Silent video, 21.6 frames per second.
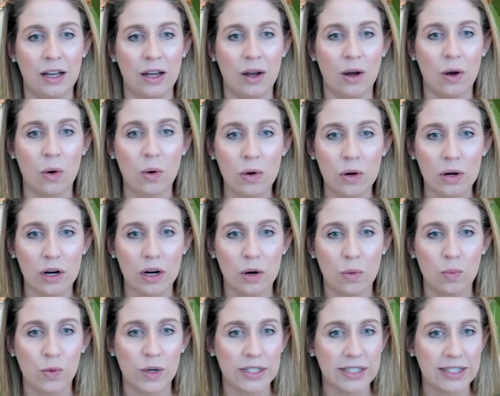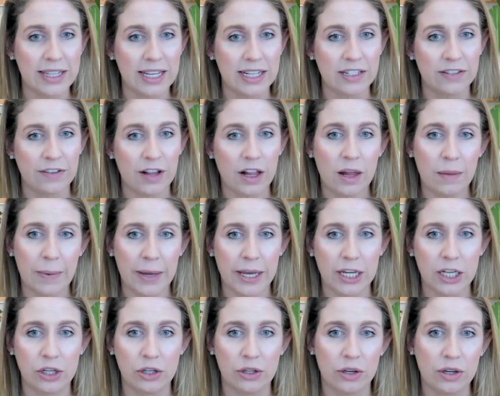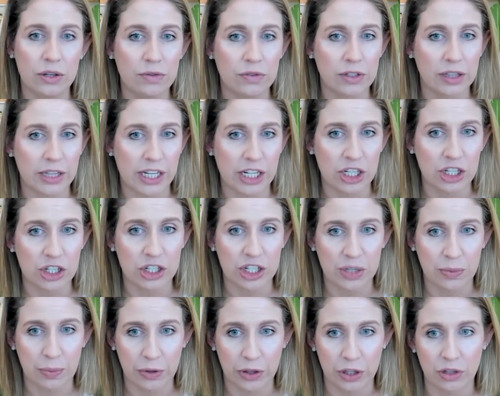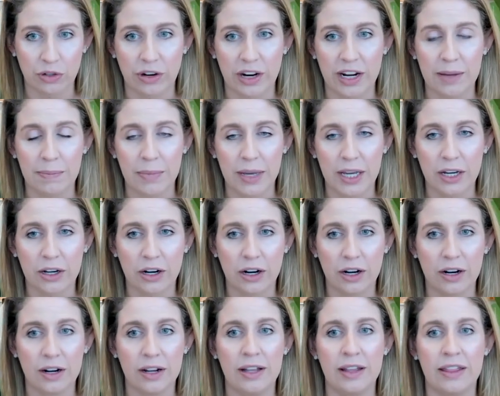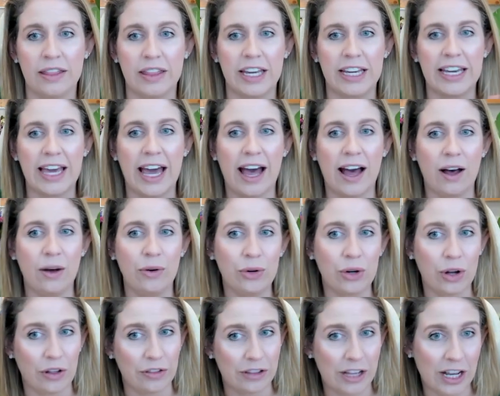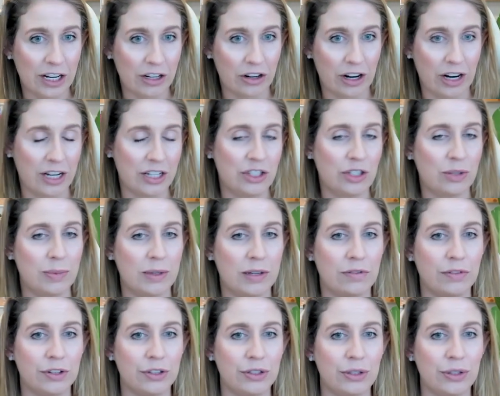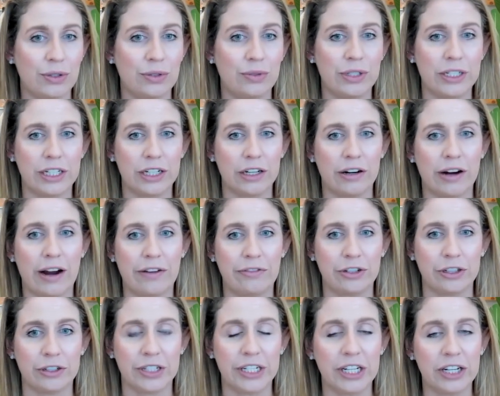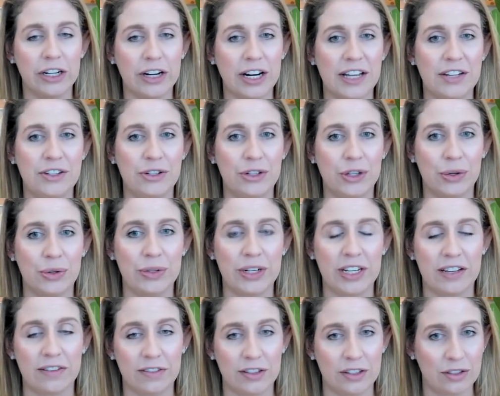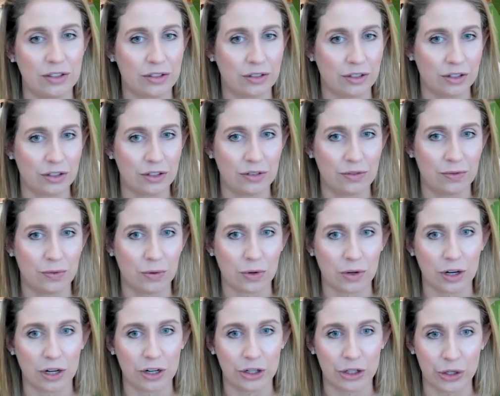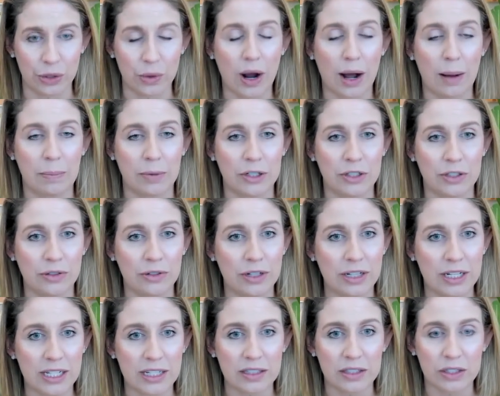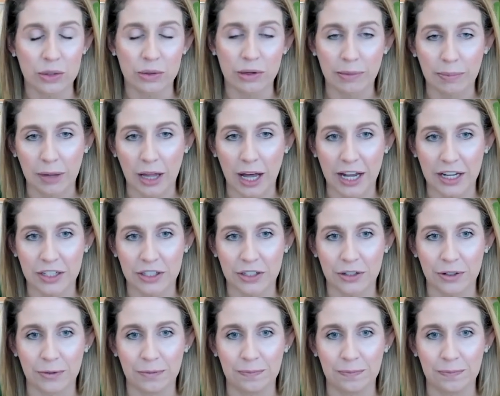Or once they develop a good relationship with a grant maker, they count on that grant to be renewed year after year and don't even search for new opportunities to apply to.